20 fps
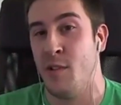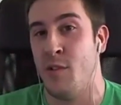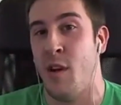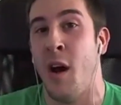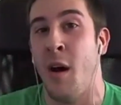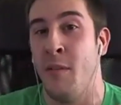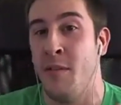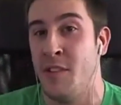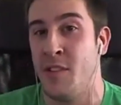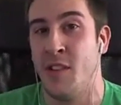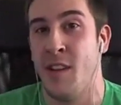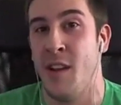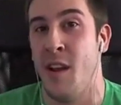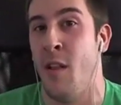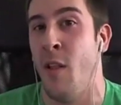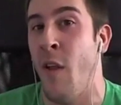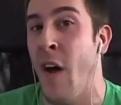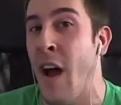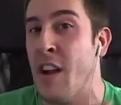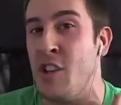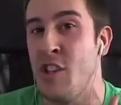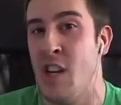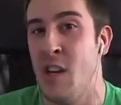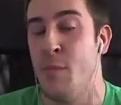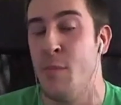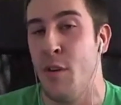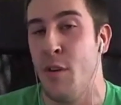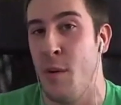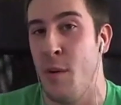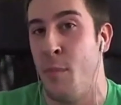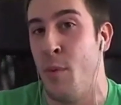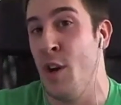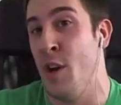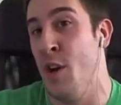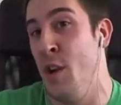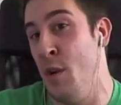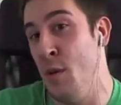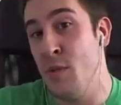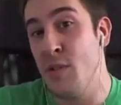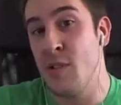It's obviously a lot cheaper to
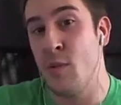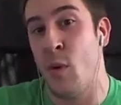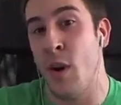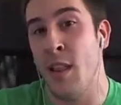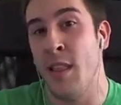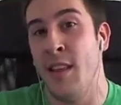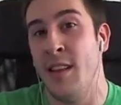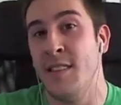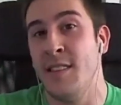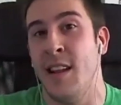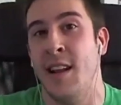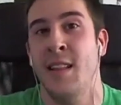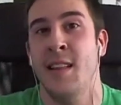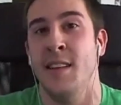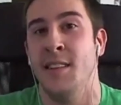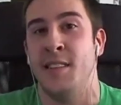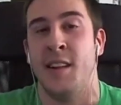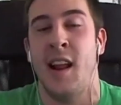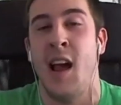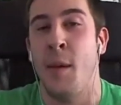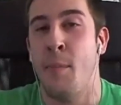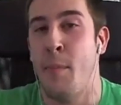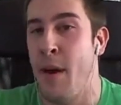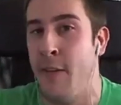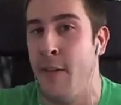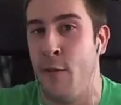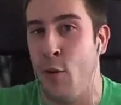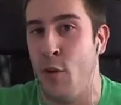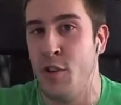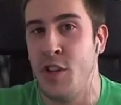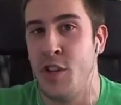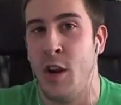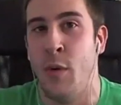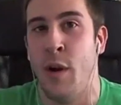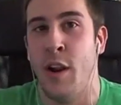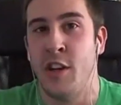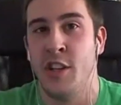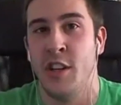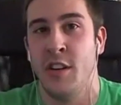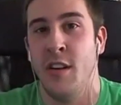produce one of these than it is an iPad 4th
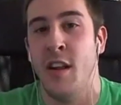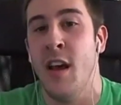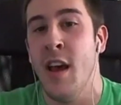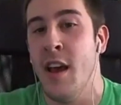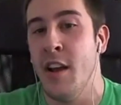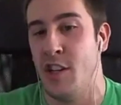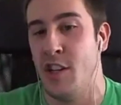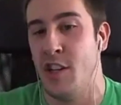generation,